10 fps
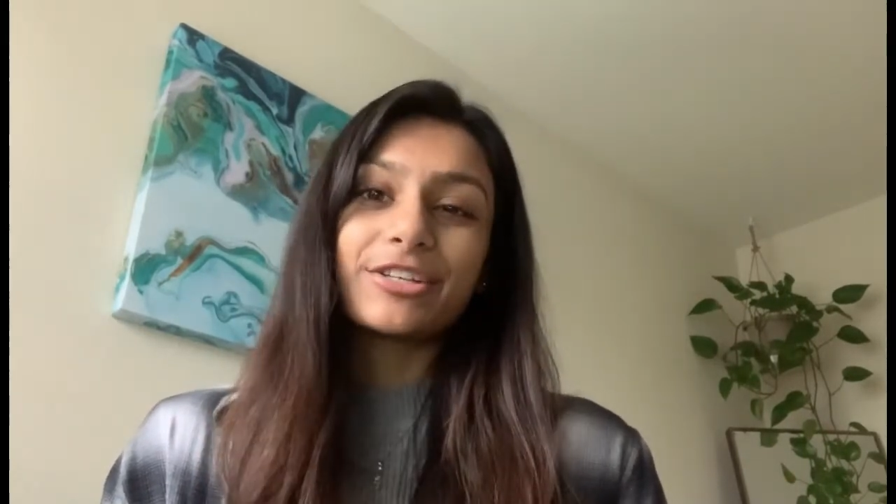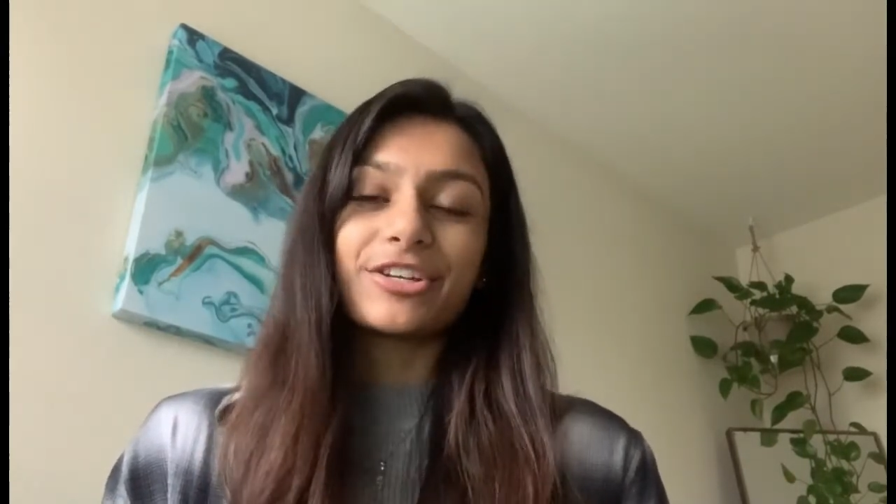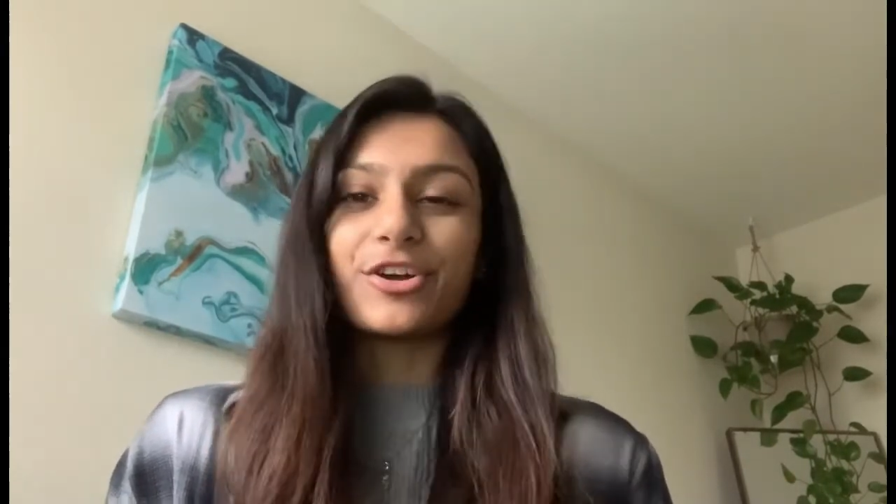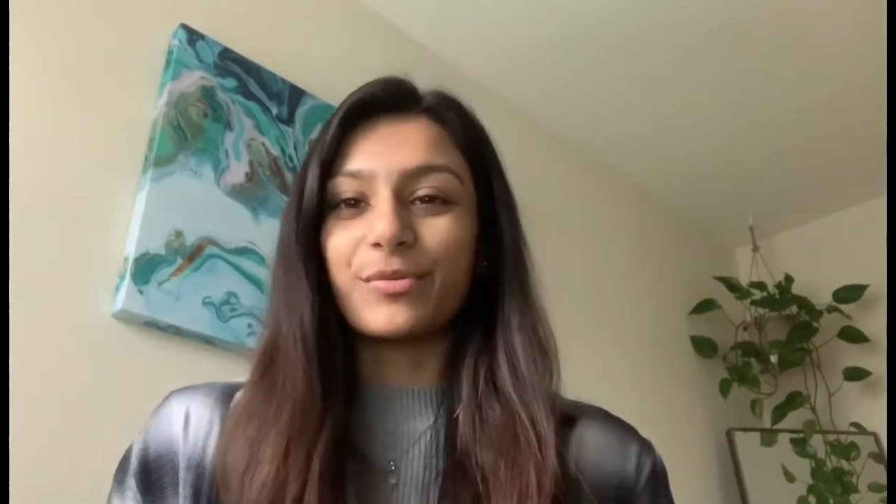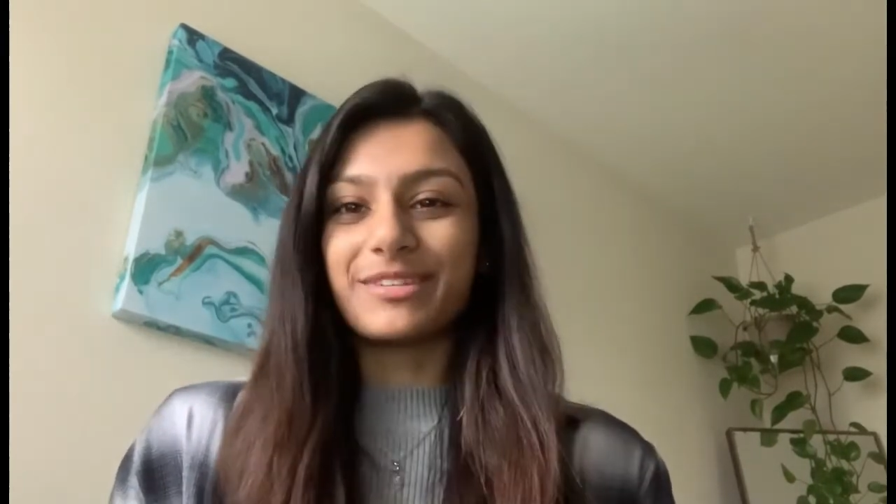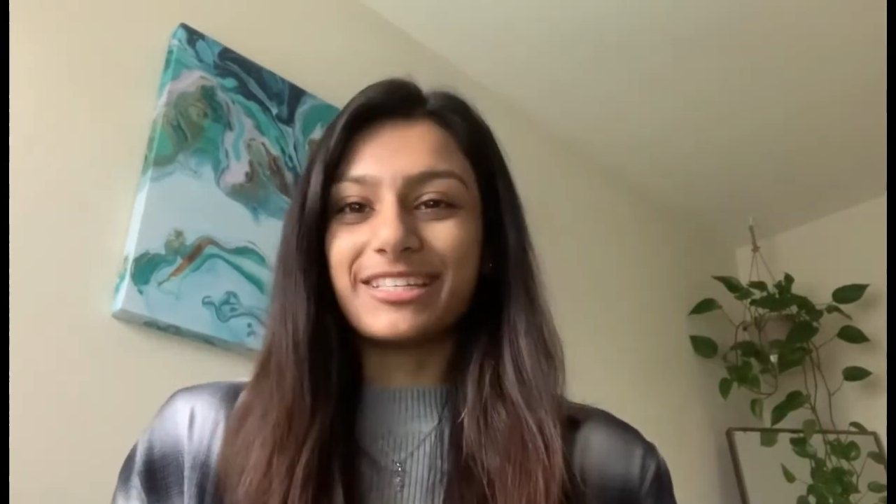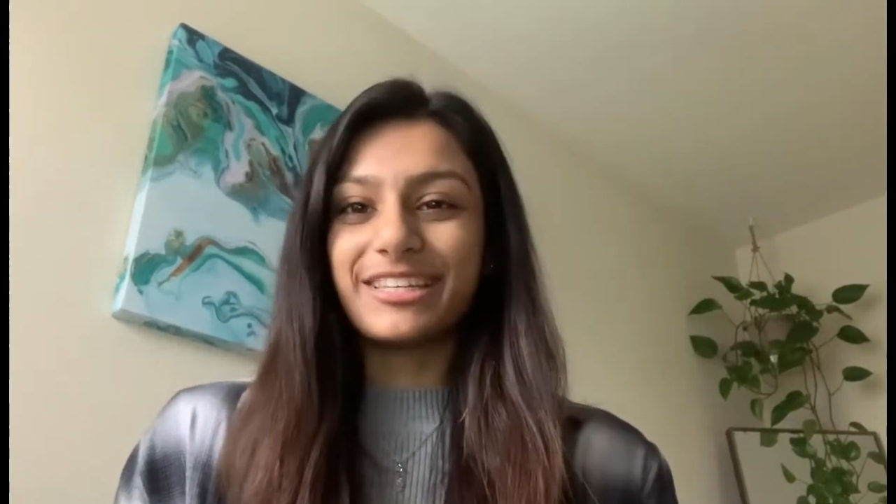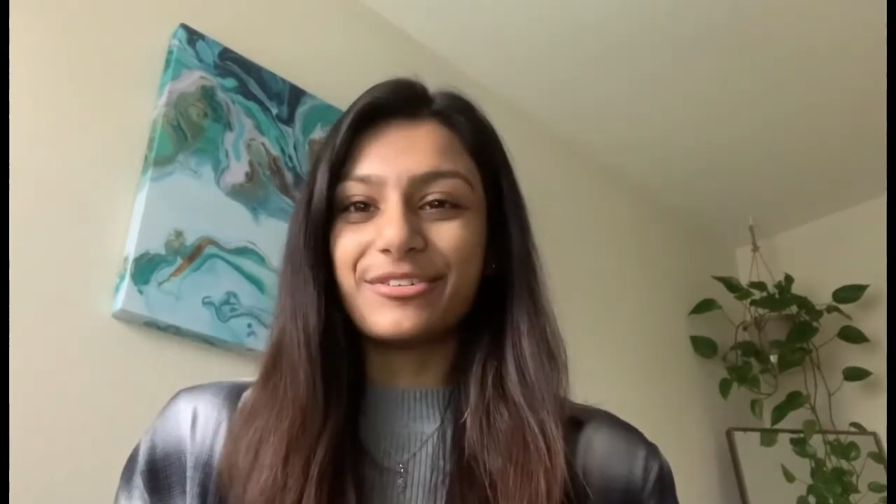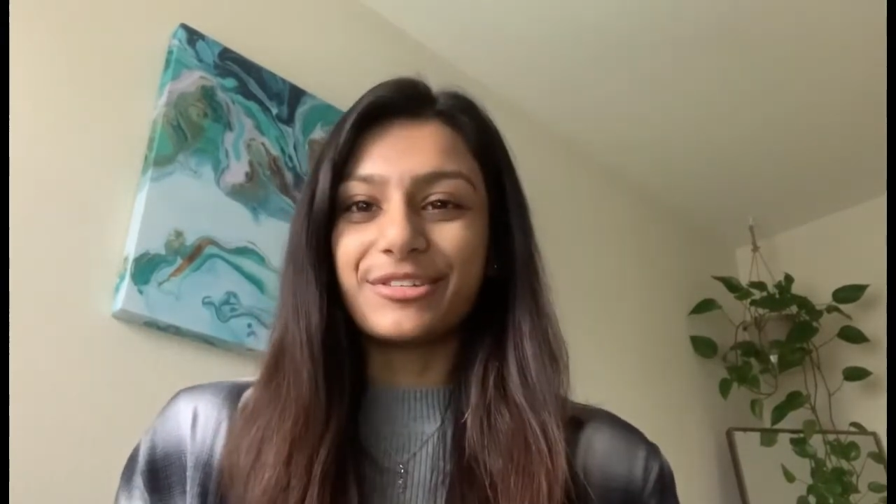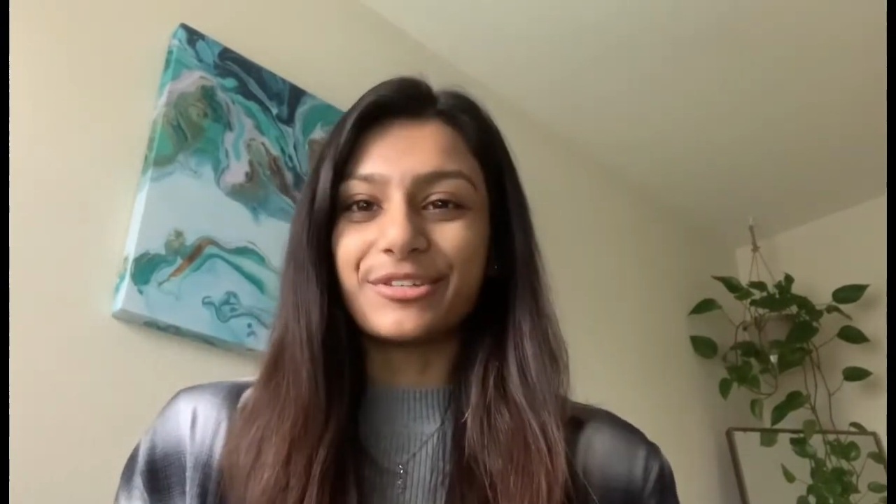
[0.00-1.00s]
and hope to see
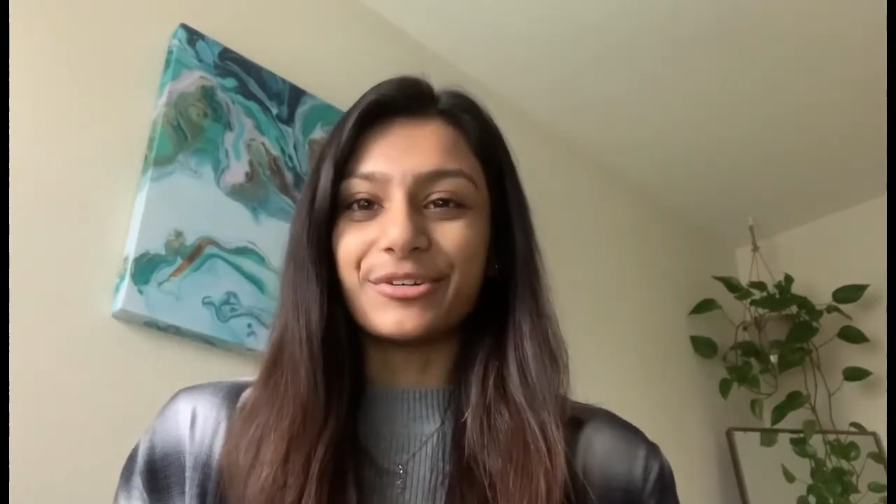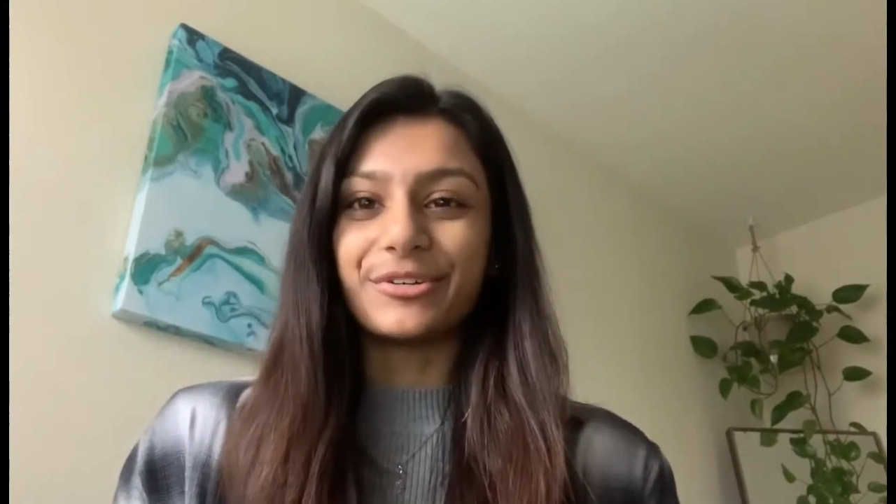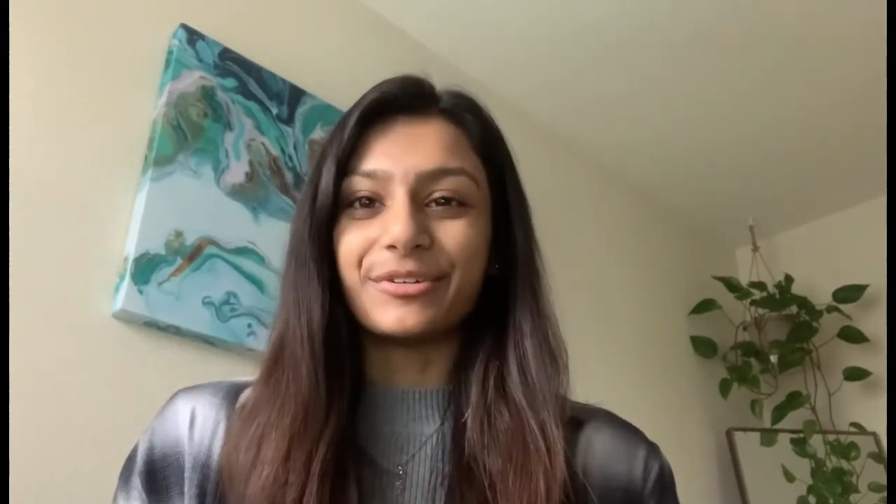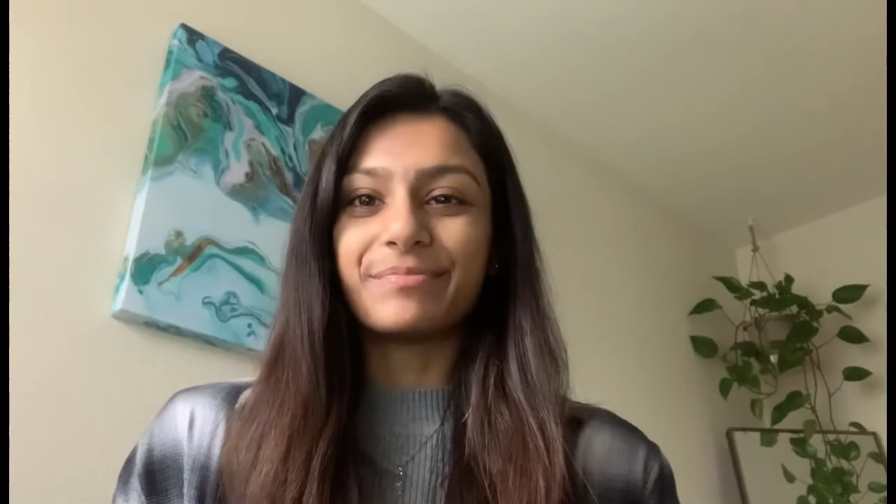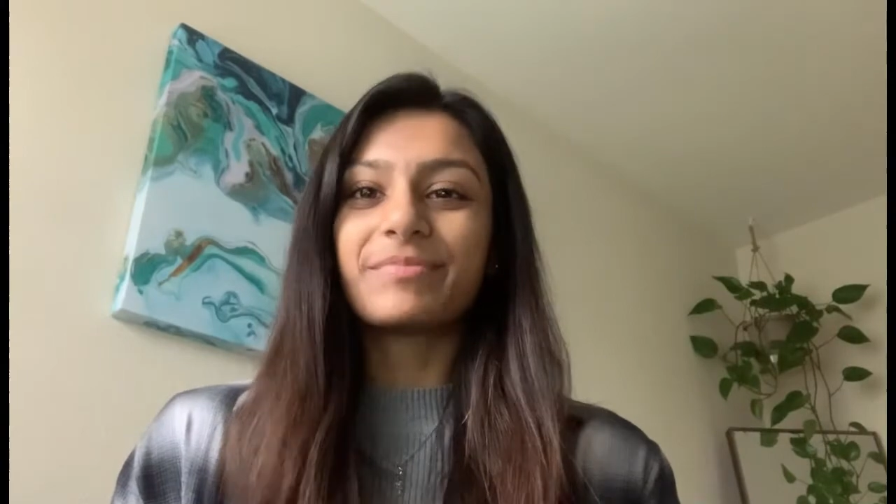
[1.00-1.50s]
you soon.